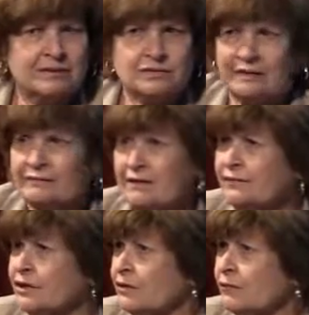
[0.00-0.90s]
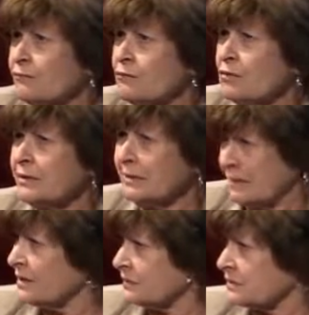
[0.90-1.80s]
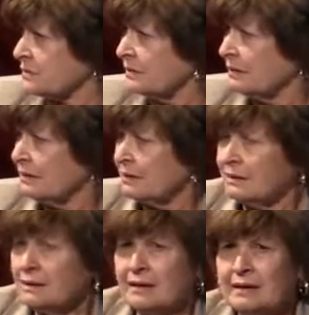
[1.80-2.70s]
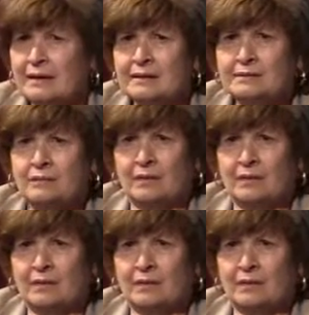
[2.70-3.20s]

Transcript: So I've lived here 40 years. And